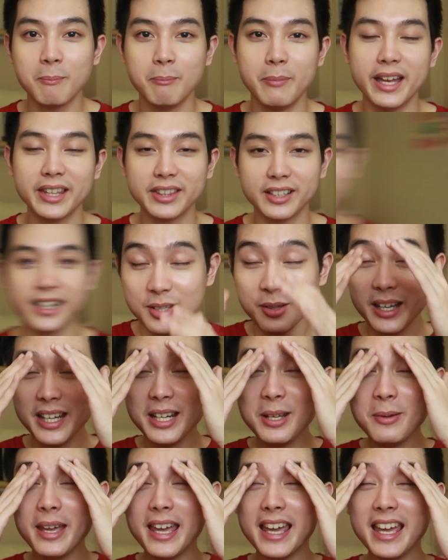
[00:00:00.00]
better. So
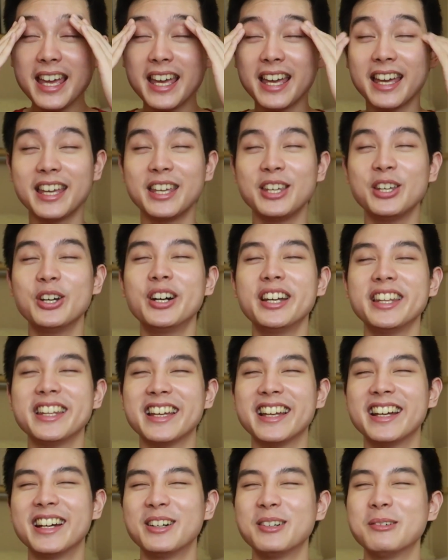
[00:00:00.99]
anyway, yon.
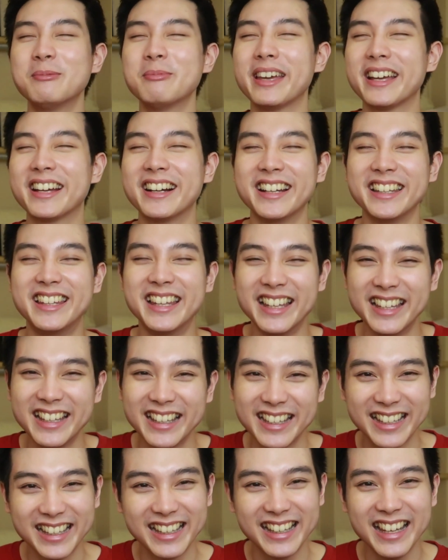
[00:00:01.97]
Oh my God.
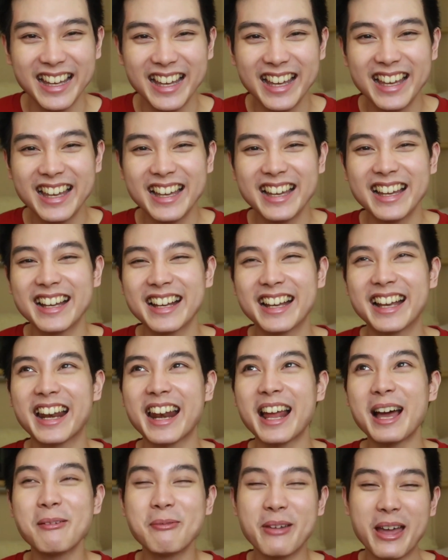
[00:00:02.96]

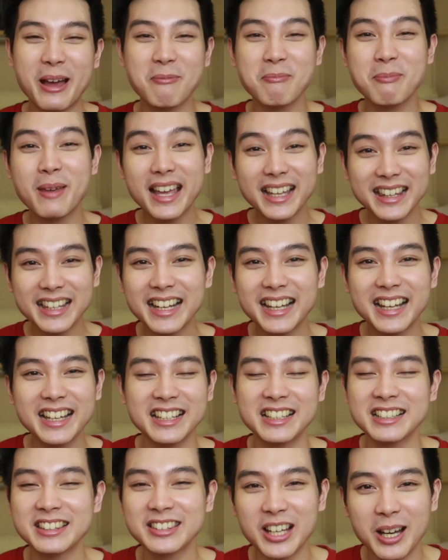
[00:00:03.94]
Grabe, ang bigat talaga
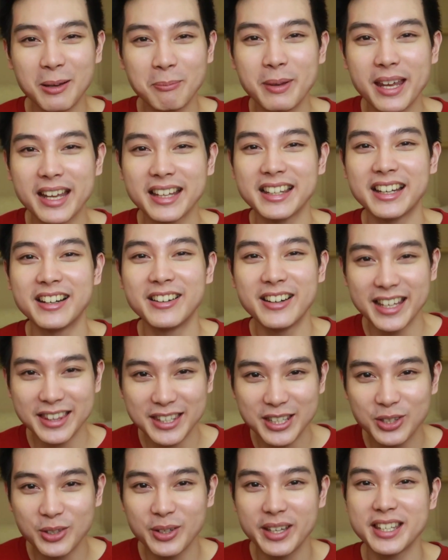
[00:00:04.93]
ng topic na
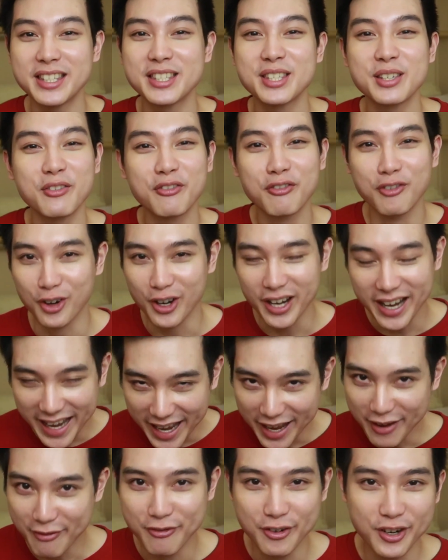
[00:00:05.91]
retinoids
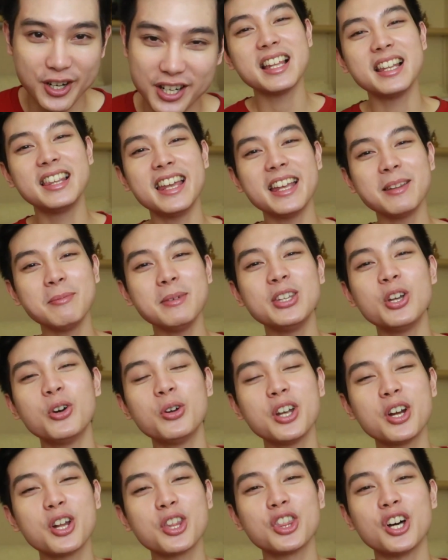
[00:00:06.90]
forever. Let me know
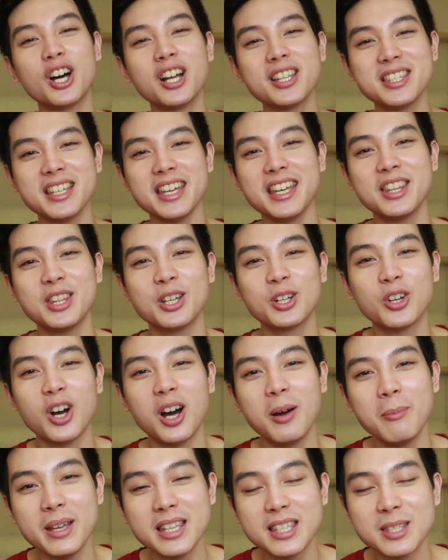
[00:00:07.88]
your thoughts in the
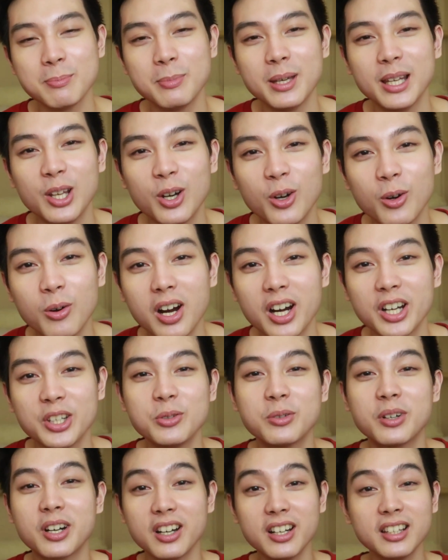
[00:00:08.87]
comments below. Are
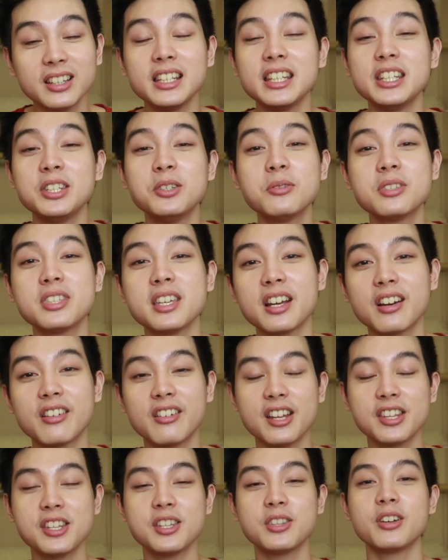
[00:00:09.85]
you currently using a
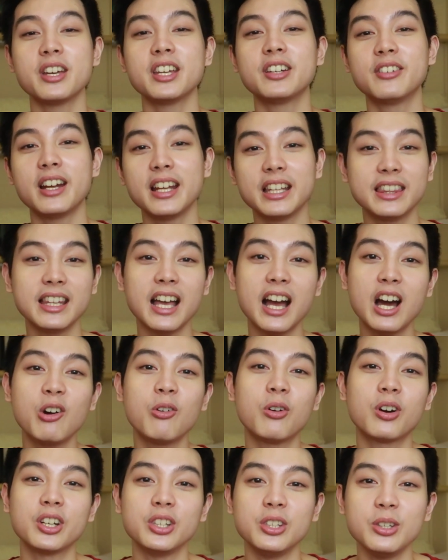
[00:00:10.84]
retinoid right now?
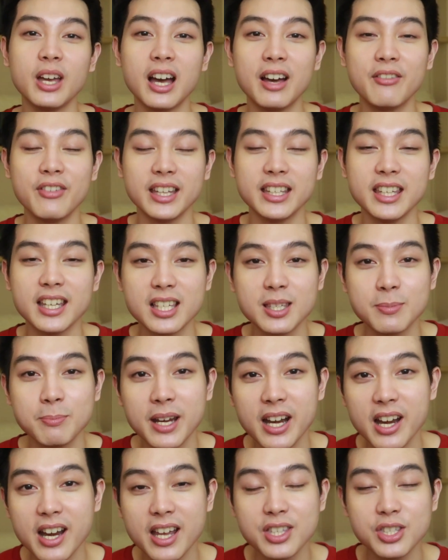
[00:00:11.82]
Or do you have any
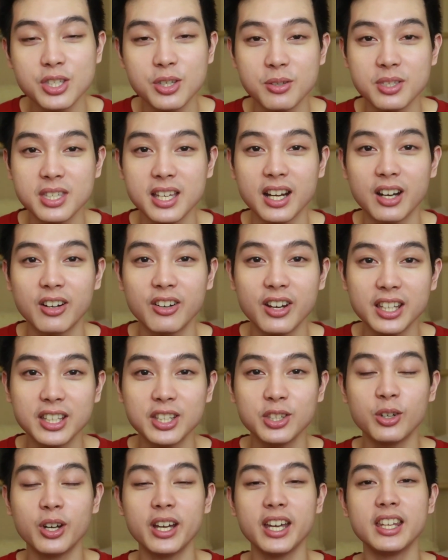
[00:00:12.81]
experience using a
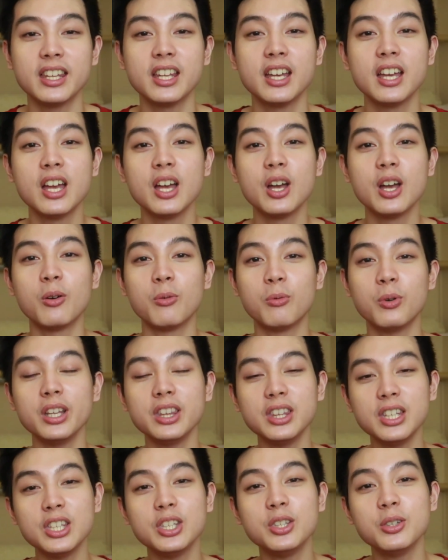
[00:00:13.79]
retinoid?
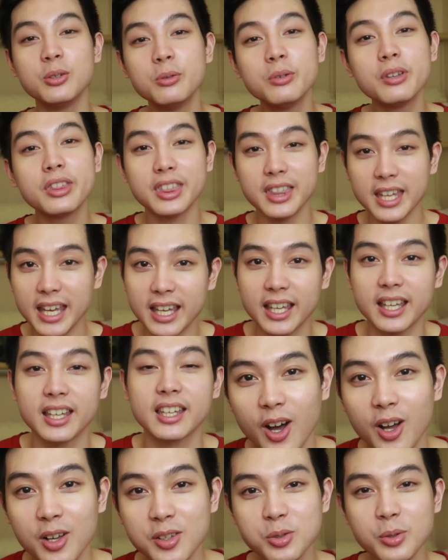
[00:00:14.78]
What do you
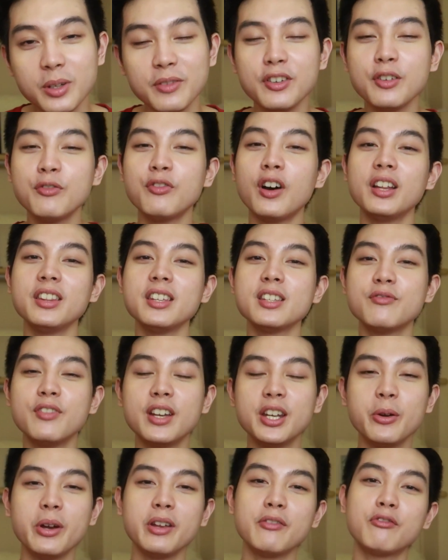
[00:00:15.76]
think? Also, if you found this
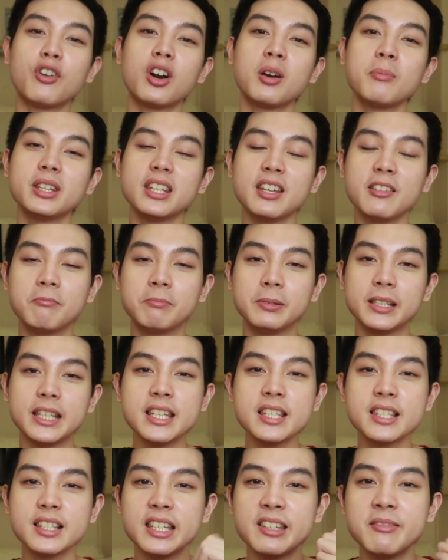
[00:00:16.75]
video informative,
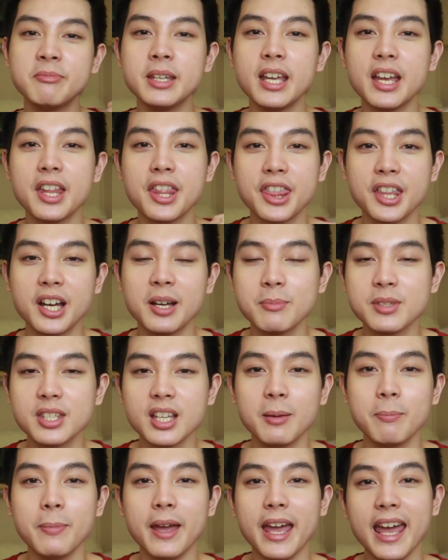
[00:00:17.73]
please leave me a thumbs
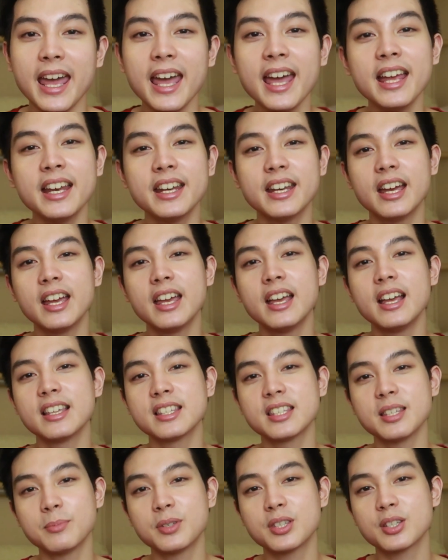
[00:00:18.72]
up and
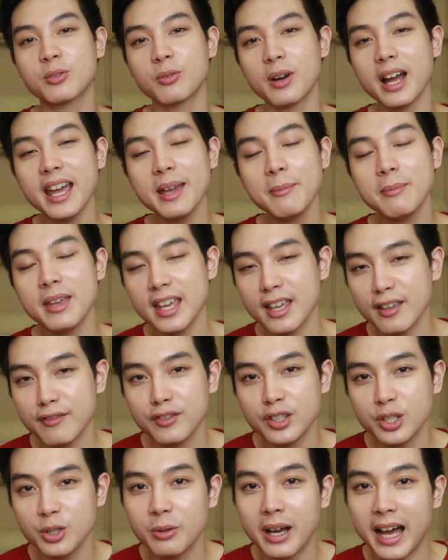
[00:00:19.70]
subscribe if
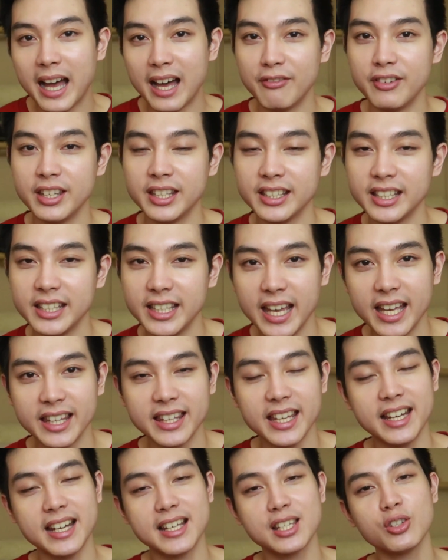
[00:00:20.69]
you haven't yet.
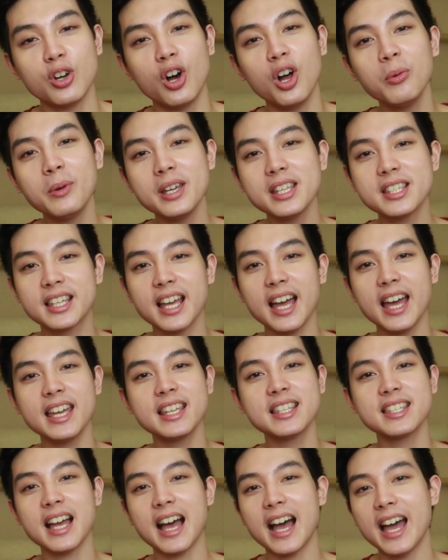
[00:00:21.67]
And as always,
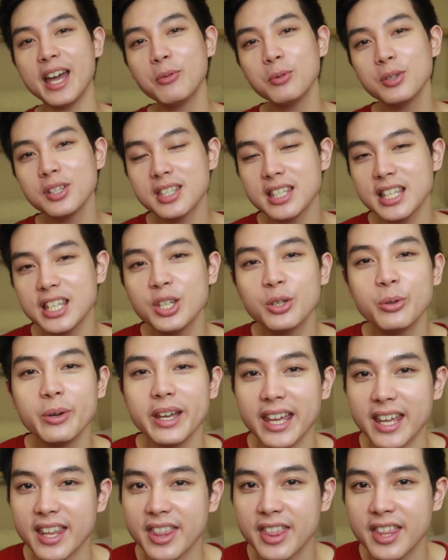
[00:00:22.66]
guys, I will see you
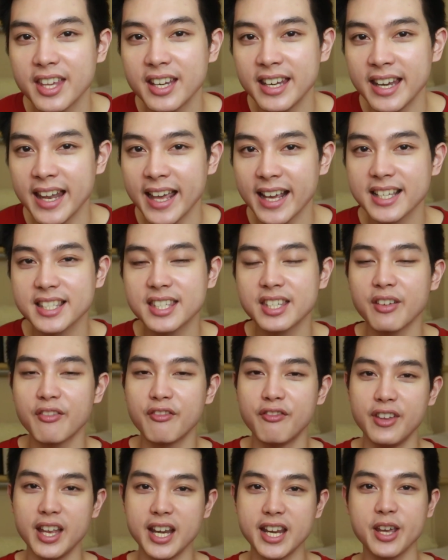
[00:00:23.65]
in the next
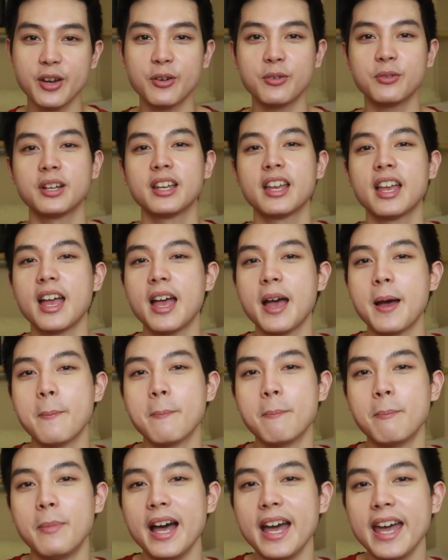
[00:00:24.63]
video.
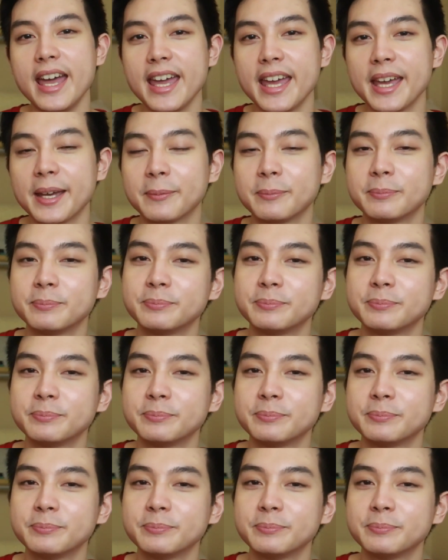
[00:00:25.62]
Bye!